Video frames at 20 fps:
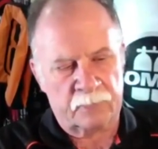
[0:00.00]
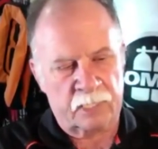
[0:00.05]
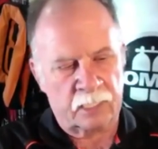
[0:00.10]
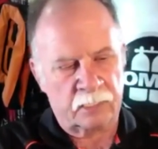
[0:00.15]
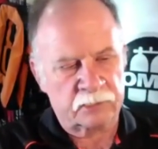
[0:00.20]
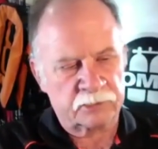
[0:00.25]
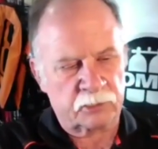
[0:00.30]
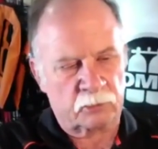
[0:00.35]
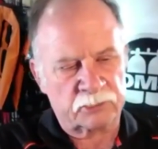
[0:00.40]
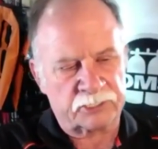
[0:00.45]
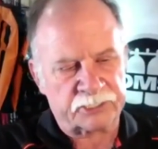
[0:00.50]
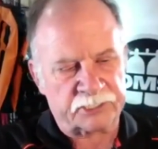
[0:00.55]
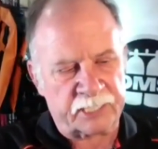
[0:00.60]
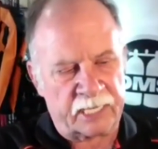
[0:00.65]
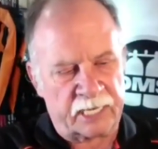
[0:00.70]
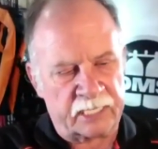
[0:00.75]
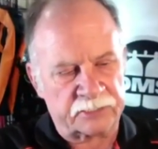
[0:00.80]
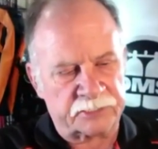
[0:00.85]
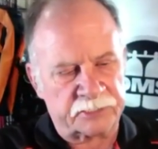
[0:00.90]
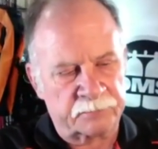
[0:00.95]
So it
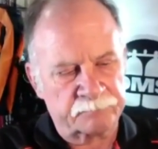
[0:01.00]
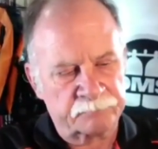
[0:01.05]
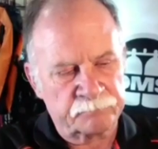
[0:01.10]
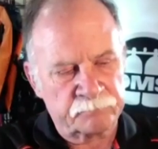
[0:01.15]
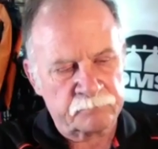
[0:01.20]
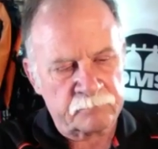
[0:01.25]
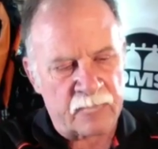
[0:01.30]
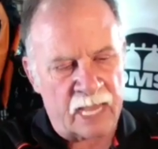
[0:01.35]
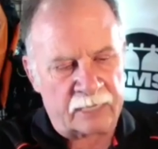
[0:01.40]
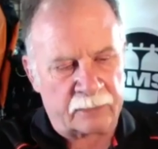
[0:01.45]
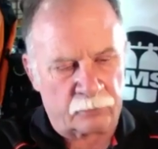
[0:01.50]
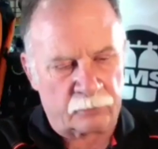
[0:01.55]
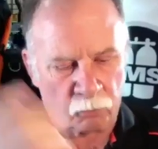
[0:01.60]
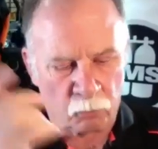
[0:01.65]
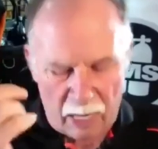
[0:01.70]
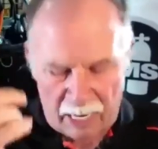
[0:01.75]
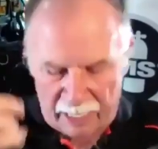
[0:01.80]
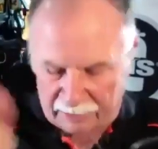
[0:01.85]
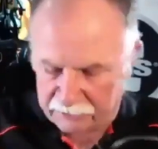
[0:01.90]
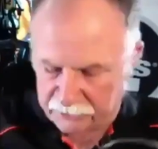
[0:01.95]
stays out of the
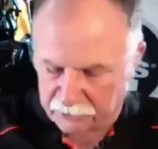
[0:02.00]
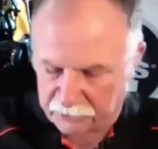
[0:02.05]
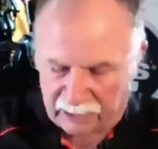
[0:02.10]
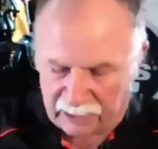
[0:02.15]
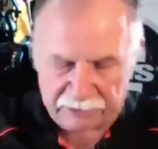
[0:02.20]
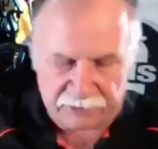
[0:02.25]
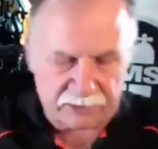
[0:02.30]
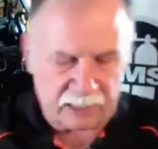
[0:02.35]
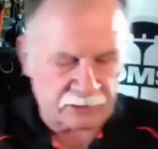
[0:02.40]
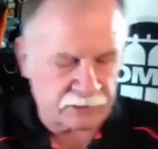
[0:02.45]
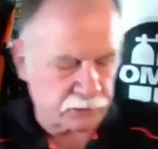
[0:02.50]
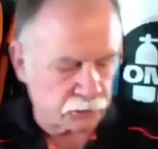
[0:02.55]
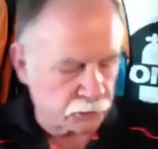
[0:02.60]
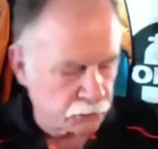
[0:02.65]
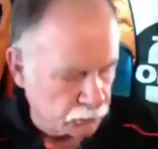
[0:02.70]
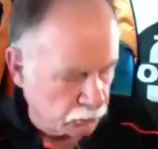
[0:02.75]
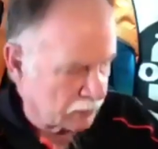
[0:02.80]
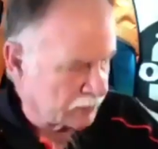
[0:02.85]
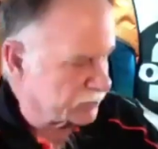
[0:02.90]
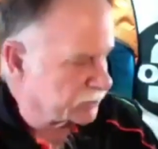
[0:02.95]
way. So that's a
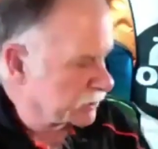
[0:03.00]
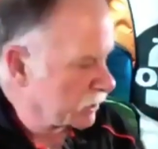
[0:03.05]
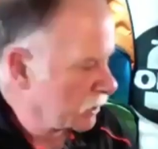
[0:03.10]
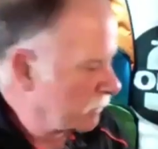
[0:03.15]
choice